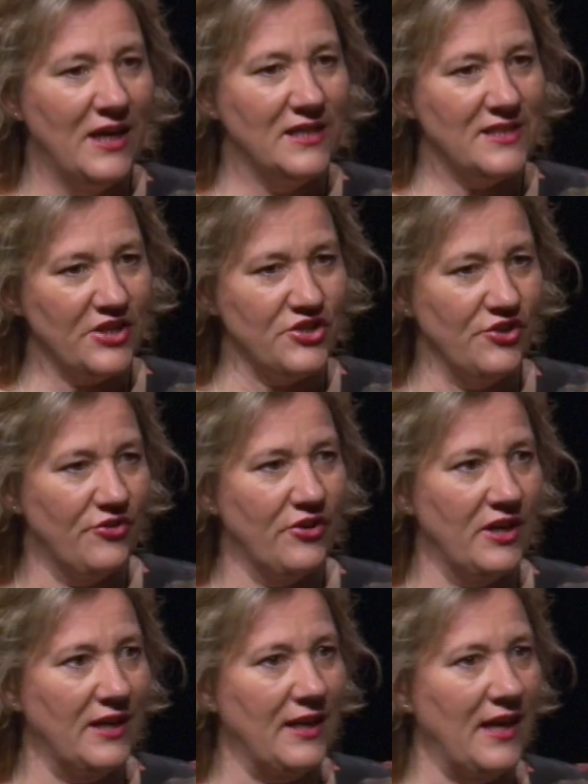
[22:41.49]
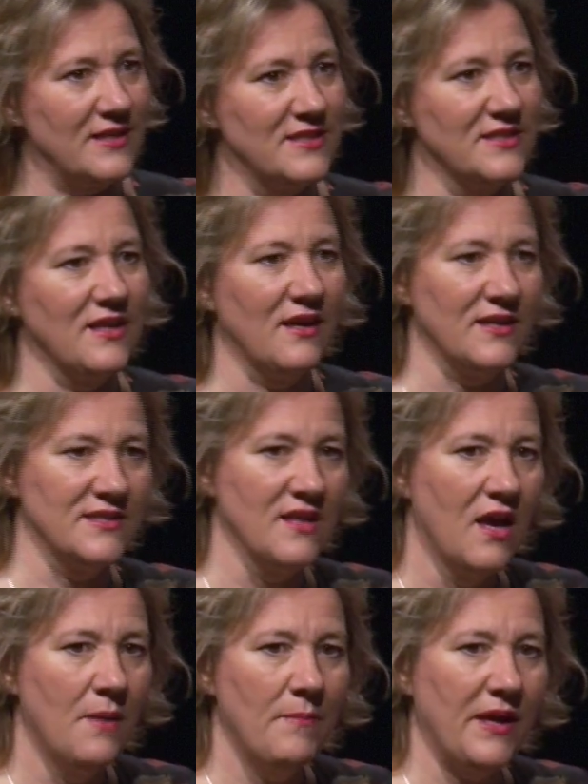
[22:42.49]
It takes you through a little exercise,
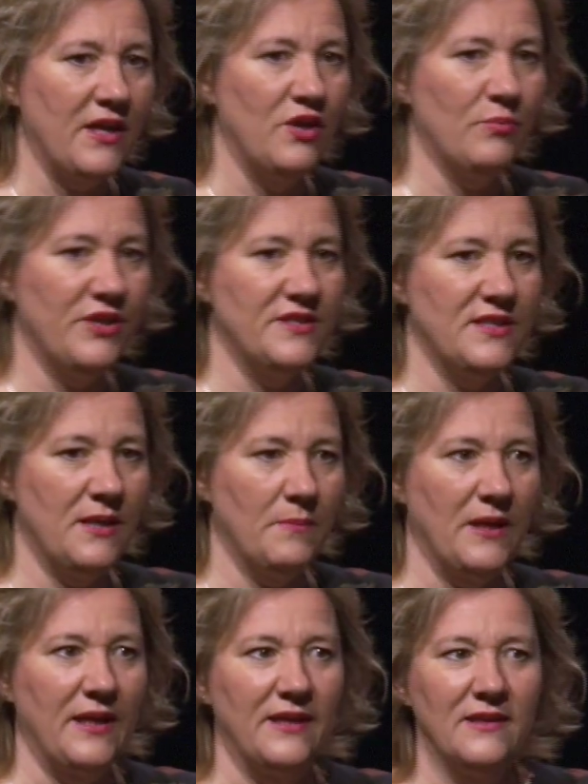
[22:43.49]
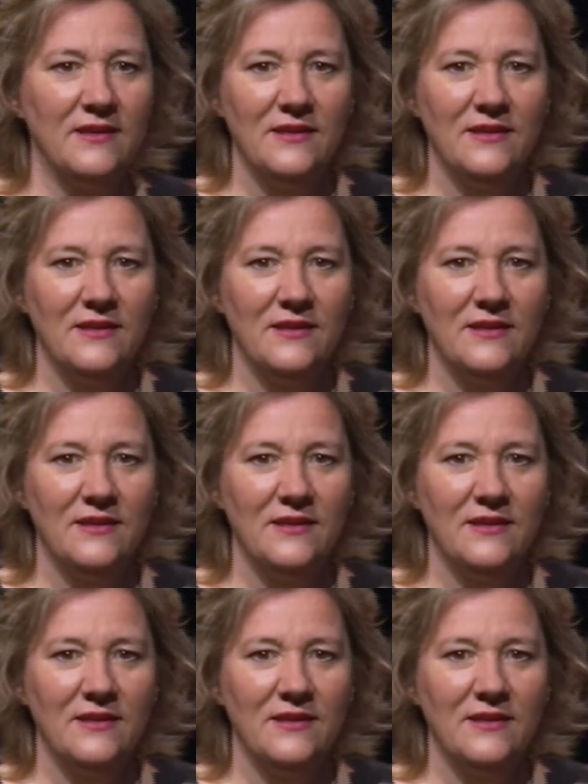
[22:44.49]
making you breathe deeply.